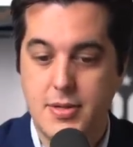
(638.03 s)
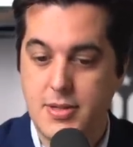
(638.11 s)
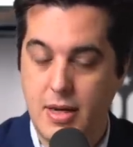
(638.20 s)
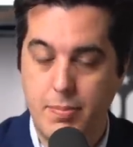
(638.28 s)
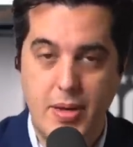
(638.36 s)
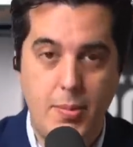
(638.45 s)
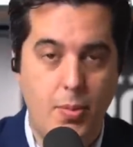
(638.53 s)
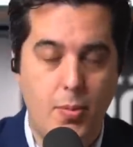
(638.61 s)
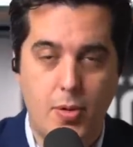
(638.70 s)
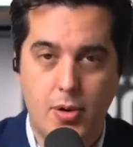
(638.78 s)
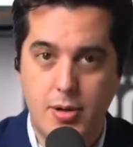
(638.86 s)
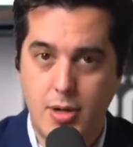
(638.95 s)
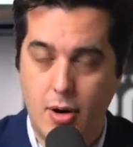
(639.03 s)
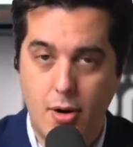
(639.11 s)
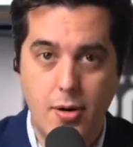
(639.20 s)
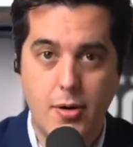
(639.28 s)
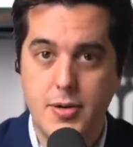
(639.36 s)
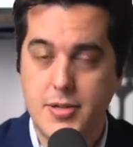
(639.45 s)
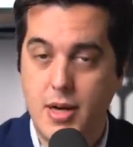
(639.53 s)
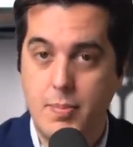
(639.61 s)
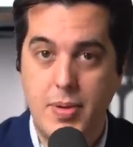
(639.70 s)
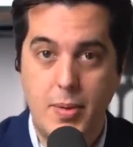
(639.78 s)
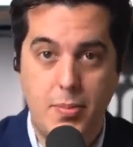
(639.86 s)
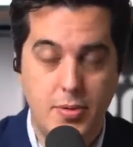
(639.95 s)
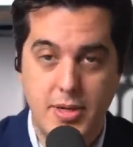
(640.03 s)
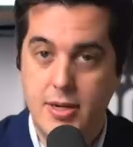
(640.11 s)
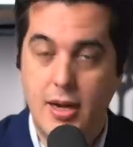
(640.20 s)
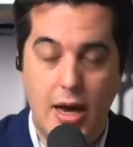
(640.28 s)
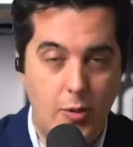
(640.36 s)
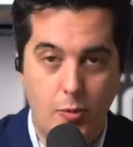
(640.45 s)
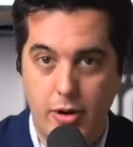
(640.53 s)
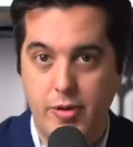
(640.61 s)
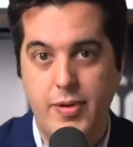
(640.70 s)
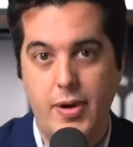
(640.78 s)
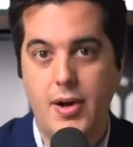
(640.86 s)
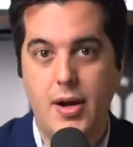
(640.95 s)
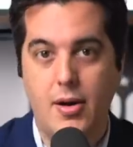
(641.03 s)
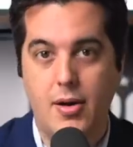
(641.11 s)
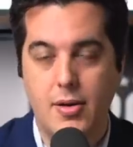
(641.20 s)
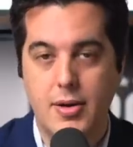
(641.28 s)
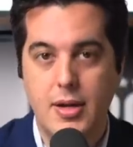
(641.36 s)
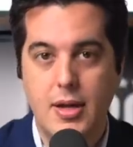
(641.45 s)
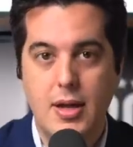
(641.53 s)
some people worked harder and some people did not work very hard.